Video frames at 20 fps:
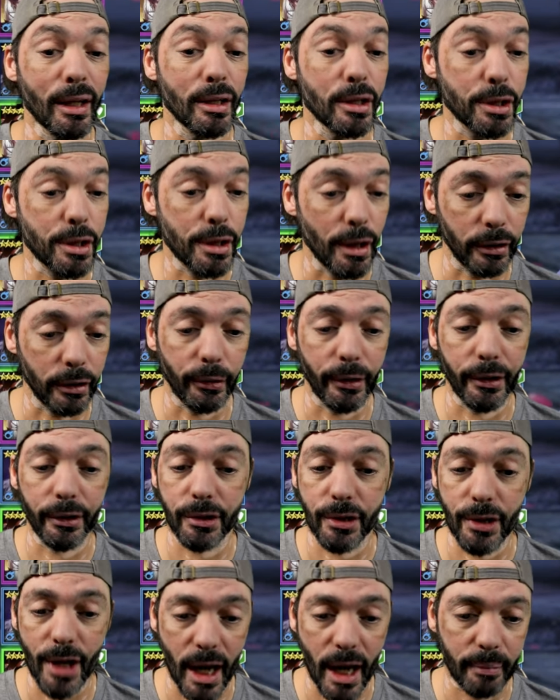Shonaru
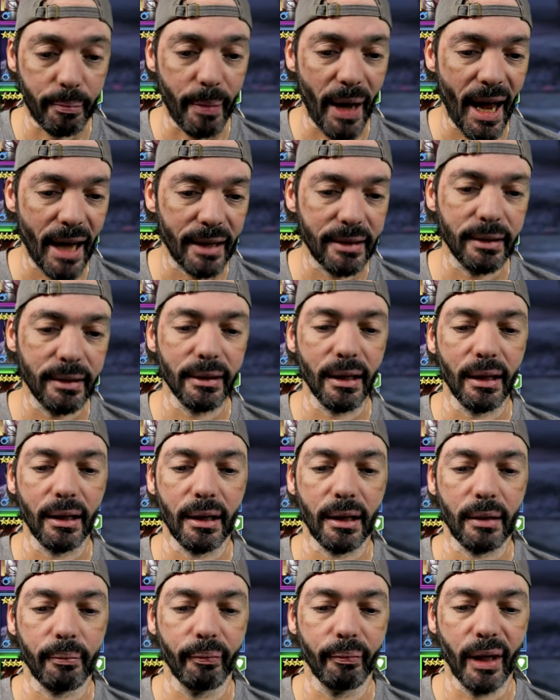is not bad.
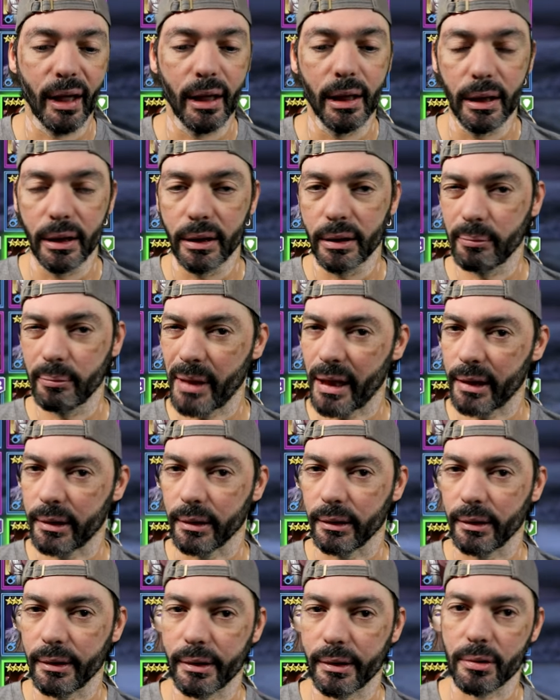I'm taking
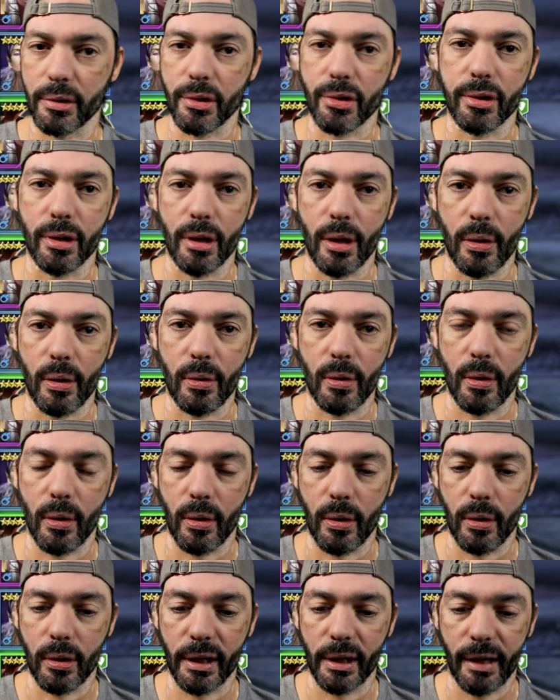a little slow
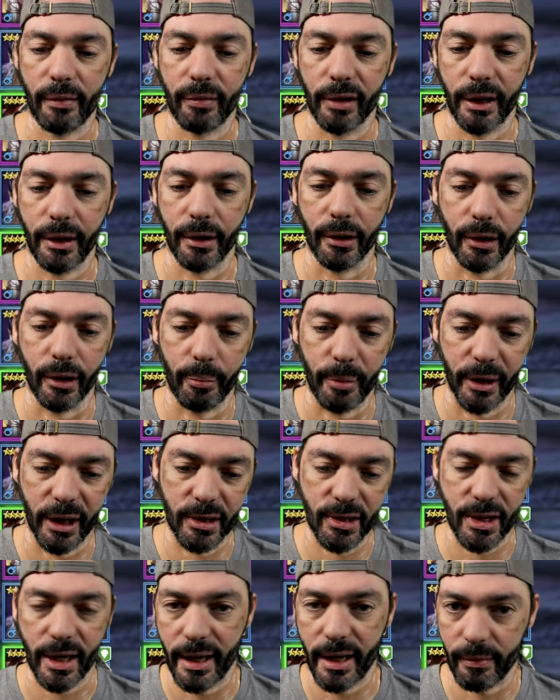on leveling her
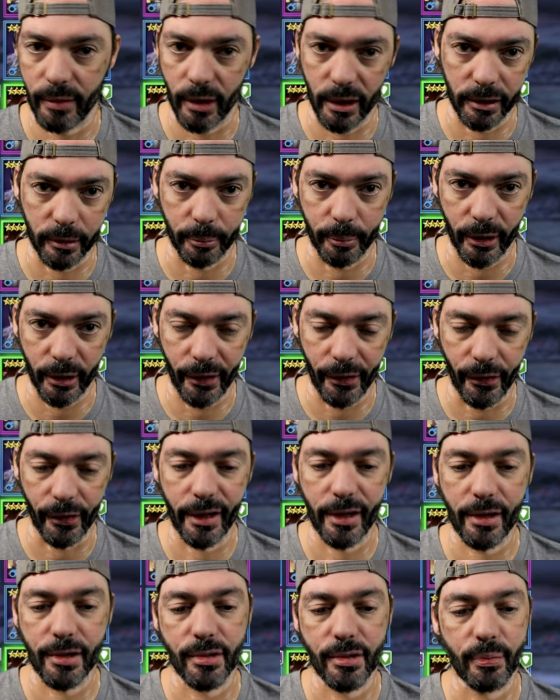because I have other
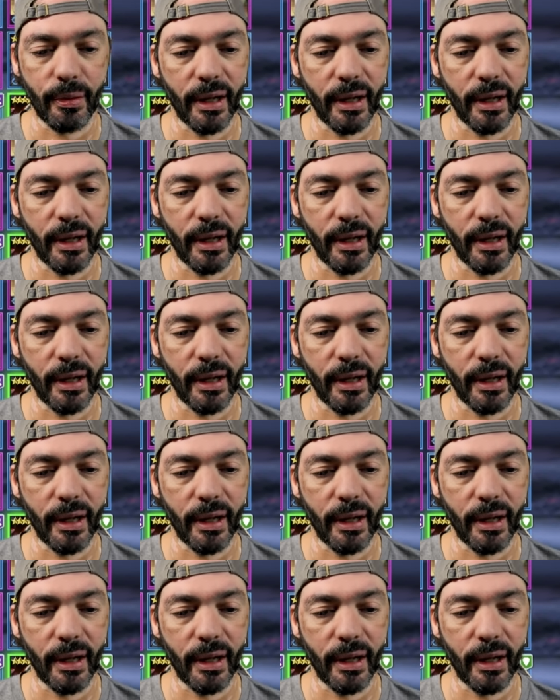priorities